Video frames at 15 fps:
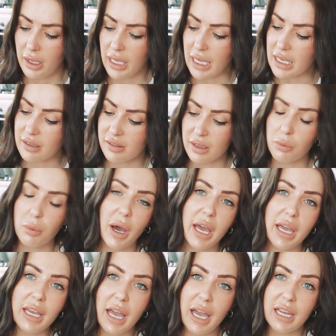easy
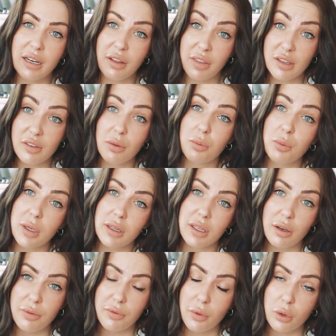way. And these are really
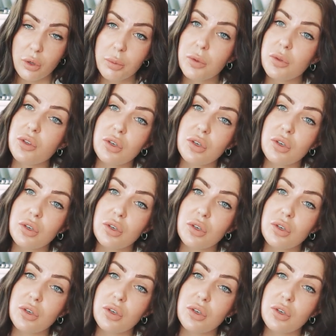affordable.